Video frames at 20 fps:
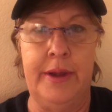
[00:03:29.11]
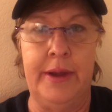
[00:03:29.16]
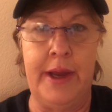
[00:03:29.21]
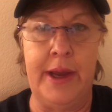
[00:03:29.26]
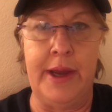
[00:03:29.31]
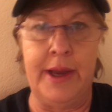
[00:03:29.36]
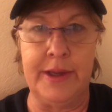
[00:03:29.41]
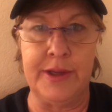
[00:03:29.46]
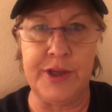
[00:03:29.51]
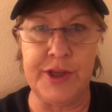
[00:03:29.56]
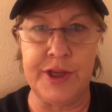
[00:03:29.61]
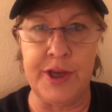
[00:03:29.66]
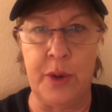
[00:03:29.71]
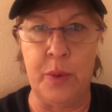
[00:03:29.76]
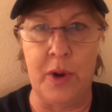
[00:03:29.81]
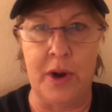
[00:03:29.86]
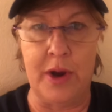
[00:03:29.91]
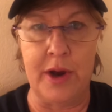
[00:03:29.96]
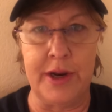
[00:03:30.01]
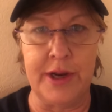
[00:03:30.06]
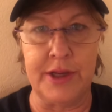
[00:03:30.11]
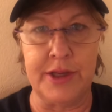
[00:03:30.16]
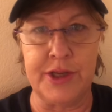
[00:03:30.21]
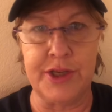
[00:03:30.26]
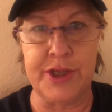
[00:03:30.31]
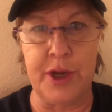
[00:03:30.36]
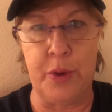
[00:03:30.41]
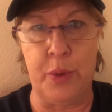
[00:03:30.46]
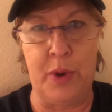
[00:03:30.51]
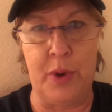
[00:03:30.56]
and so on and
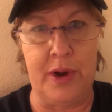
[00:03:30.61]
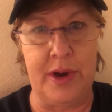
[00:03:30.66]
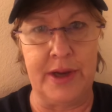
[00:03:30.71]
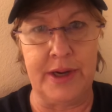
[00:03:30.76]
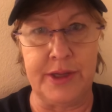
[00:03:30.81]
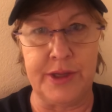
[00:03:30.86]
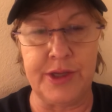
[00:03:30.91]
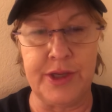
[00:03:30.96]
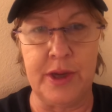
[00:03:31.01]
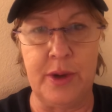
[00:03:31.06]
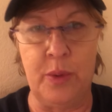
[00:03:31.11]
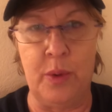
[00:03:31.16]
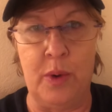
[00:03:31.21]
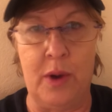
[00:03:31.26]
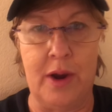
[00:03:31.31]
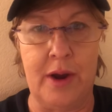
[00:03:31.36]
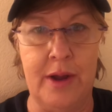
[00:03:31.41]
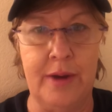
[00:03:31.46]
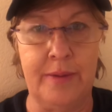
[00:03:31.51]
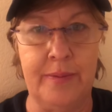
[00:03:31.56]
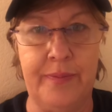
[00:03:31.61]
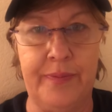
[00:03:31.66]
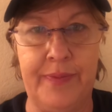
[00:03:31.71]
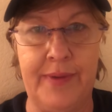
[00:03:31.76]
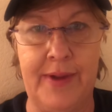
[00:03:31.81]
so on and so on.